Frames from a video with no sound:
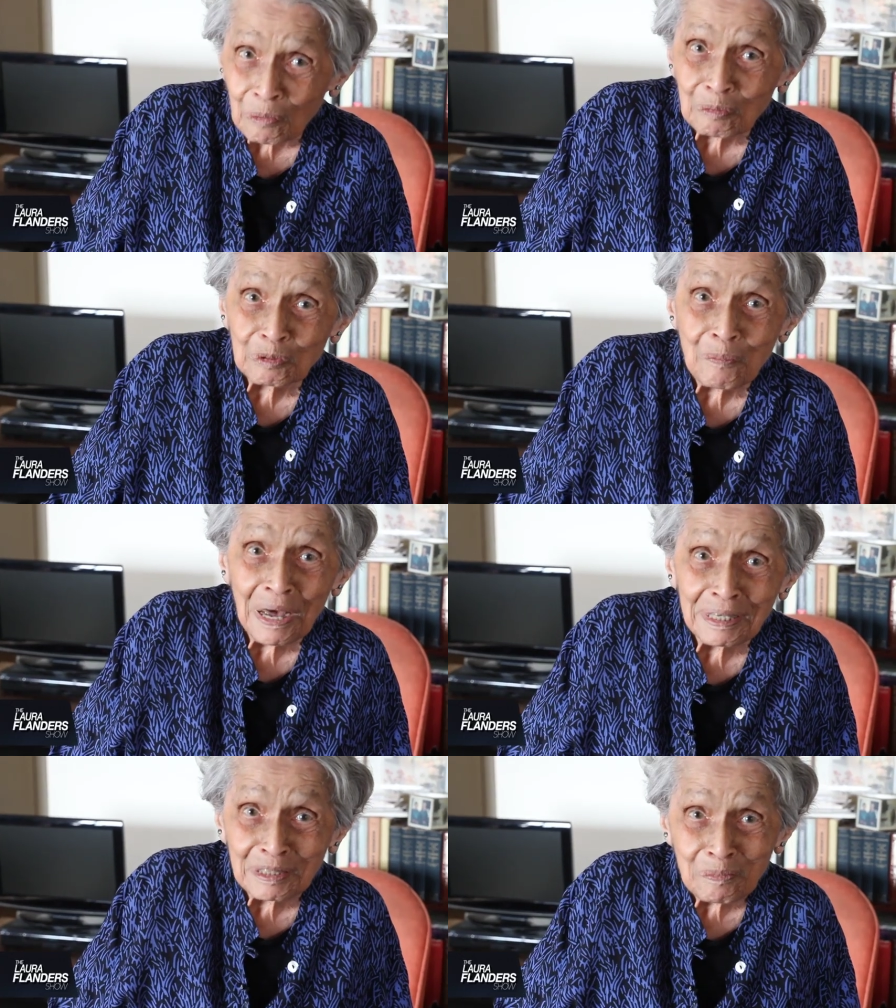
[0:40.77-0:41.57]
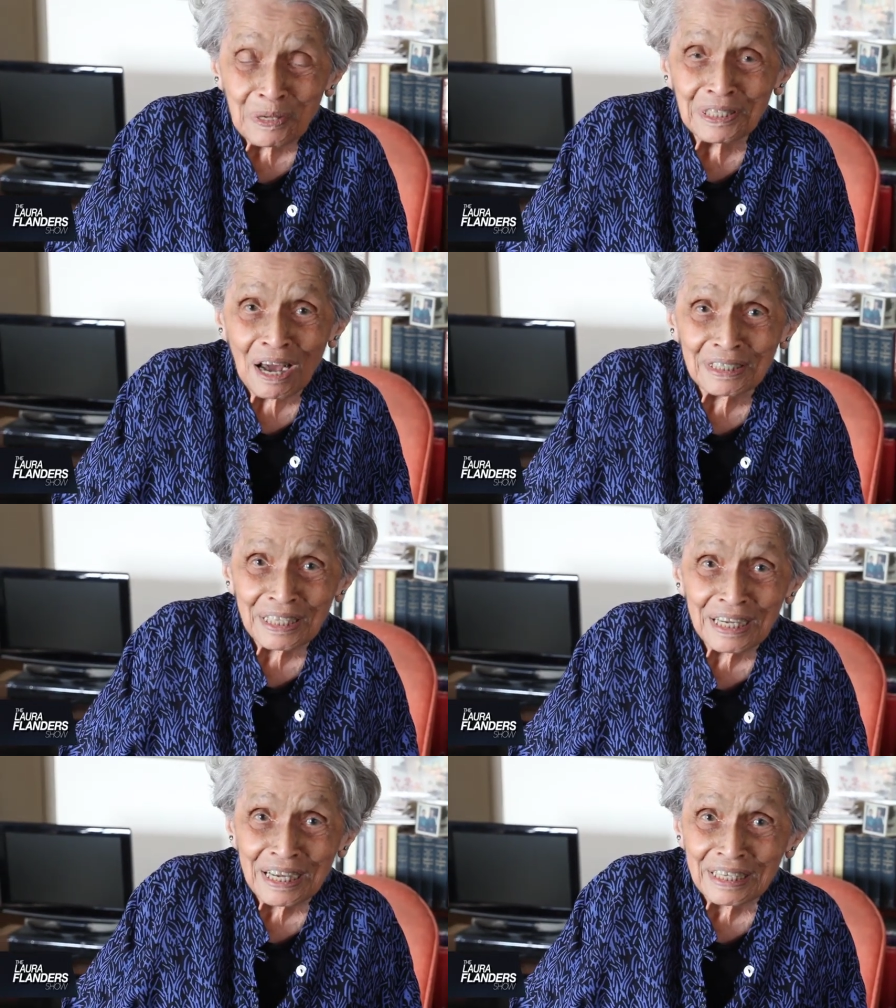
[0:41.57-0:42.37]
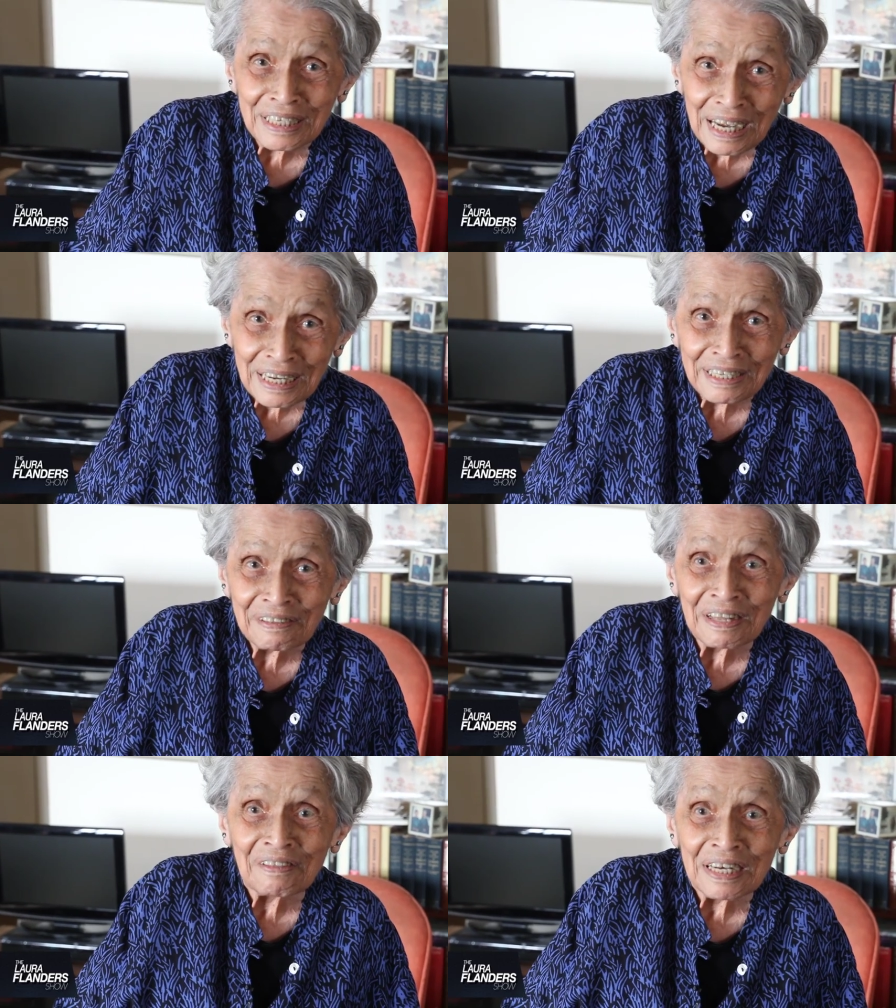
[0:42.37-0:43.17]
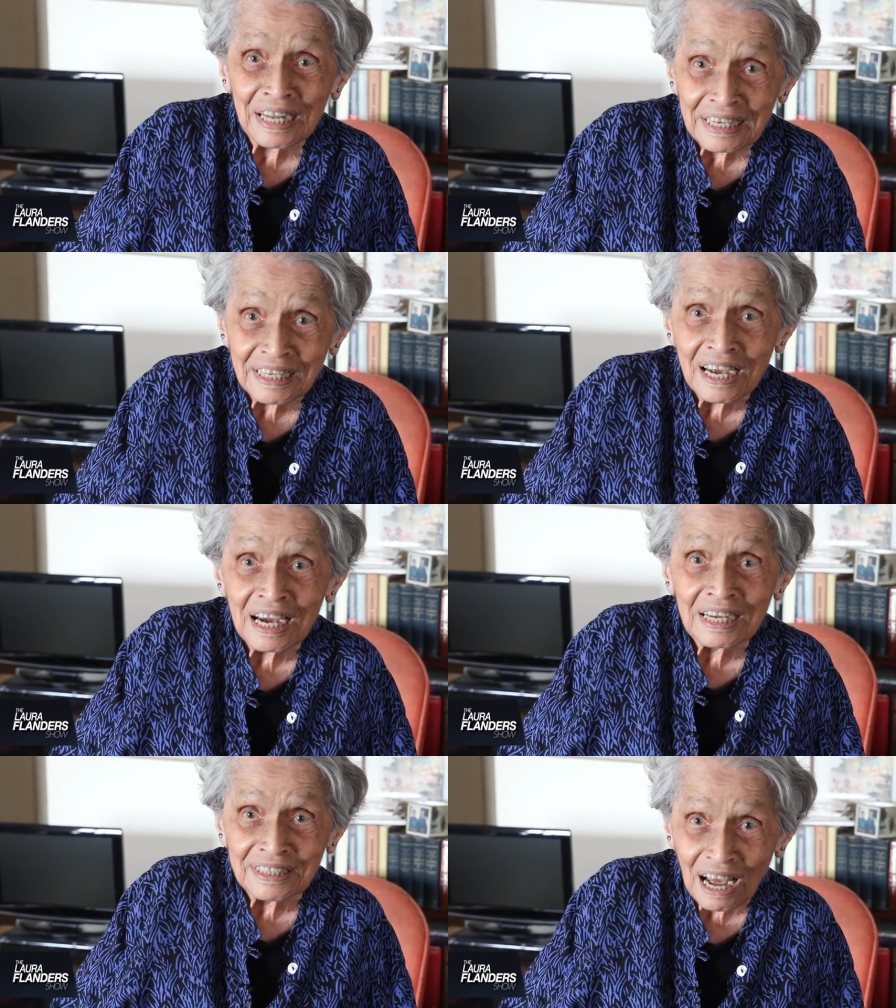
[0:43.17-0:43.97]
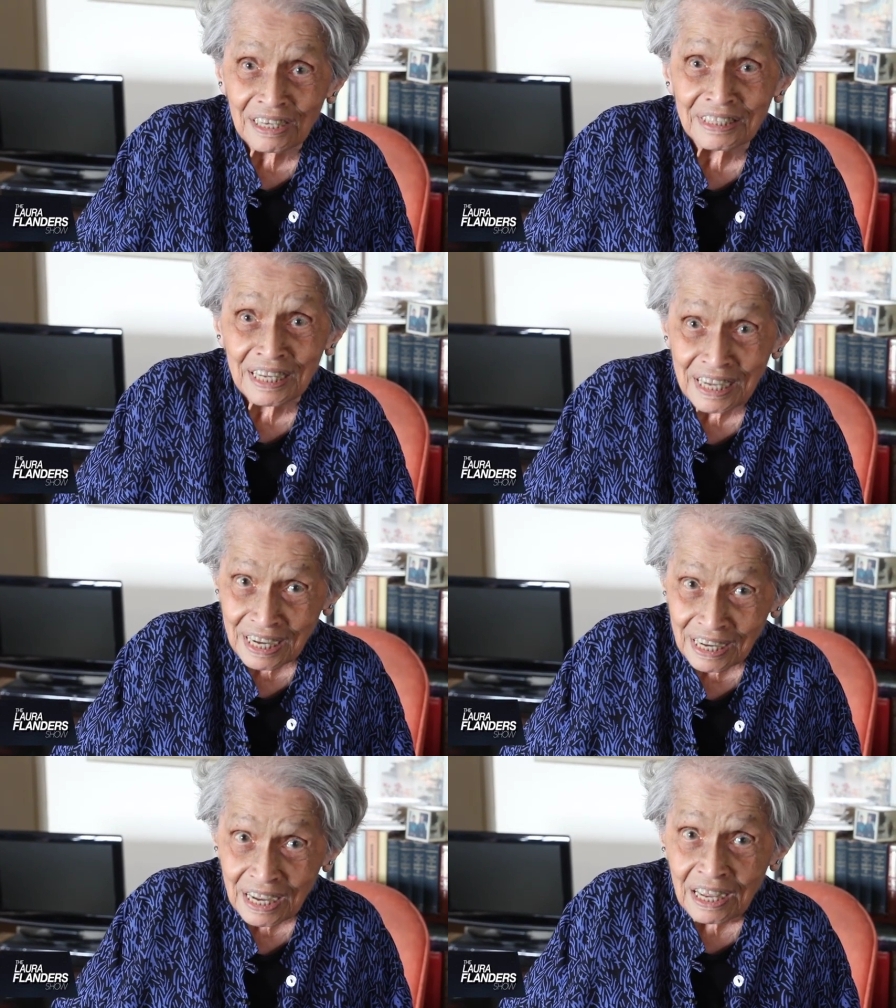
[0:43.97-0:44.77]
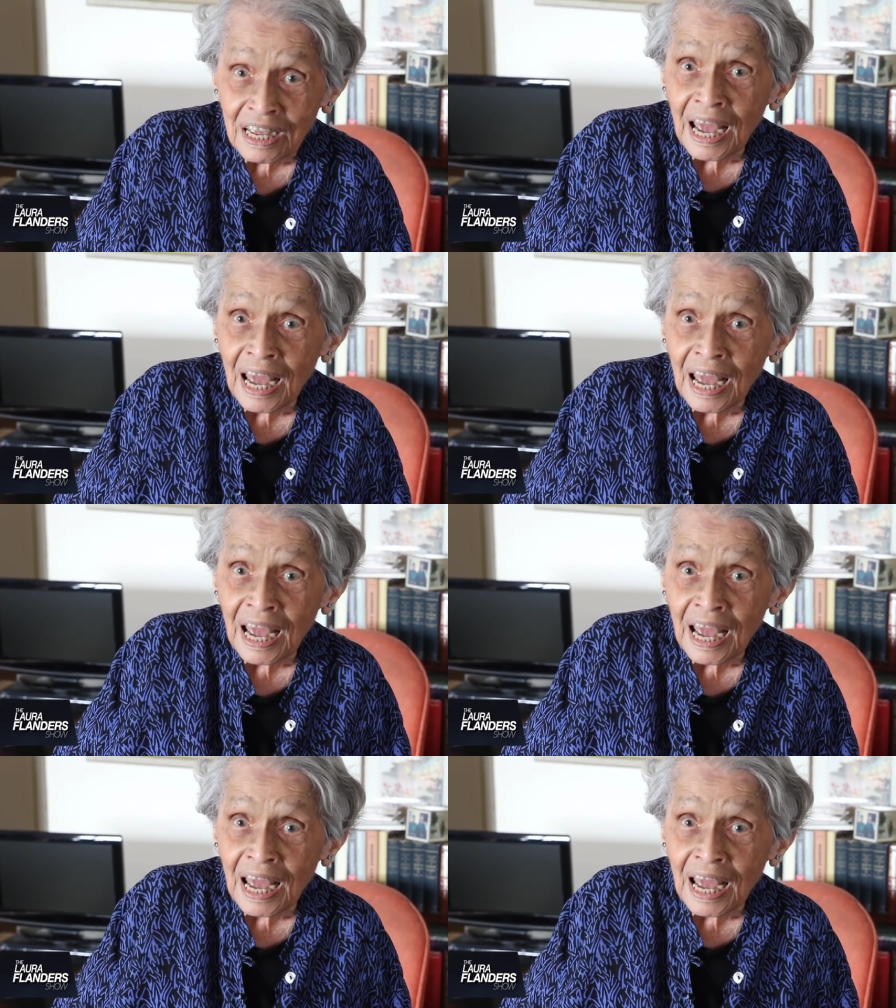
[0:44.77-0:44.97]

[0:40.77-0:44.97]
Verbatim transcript: it was better to be Dr. King late than the late Dr. King.